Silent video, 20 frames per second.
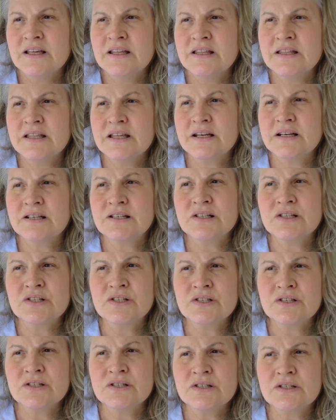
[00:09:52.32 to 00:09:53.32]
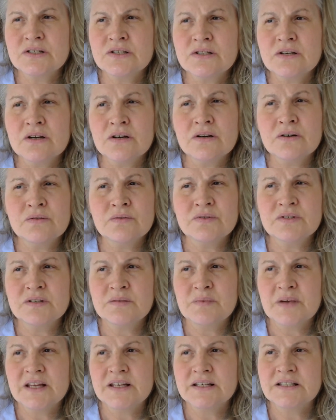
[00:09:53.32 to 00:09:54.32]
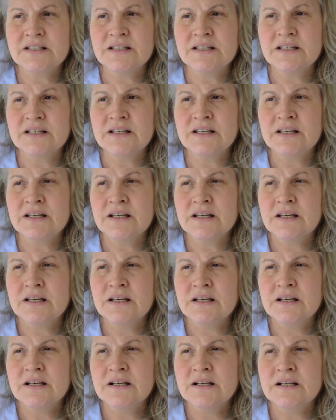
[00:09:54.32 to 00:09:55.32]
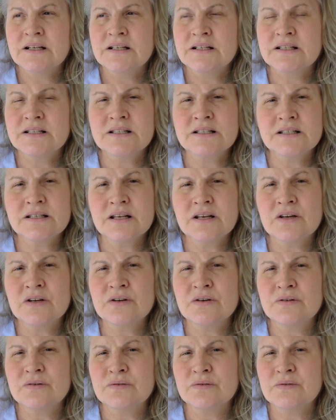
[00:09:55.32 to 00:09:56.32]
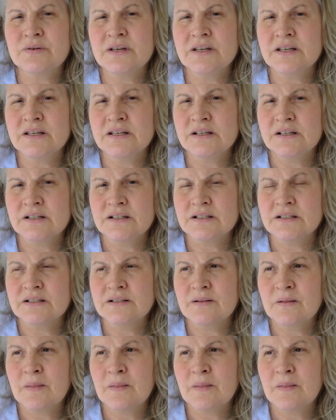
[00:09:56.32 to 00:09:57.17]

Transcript: that is so demented, so ill,